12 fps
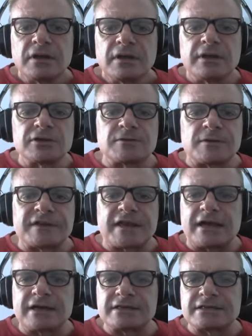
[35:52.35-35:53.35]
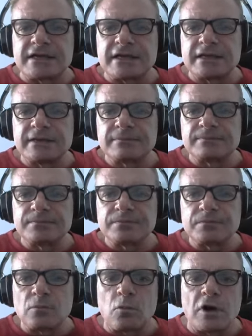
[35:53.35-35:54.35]
Here's what they had to say.
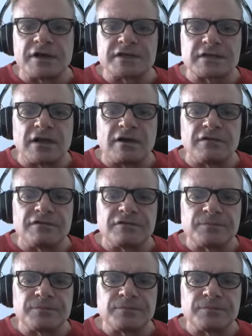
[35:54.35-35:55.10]
What is love?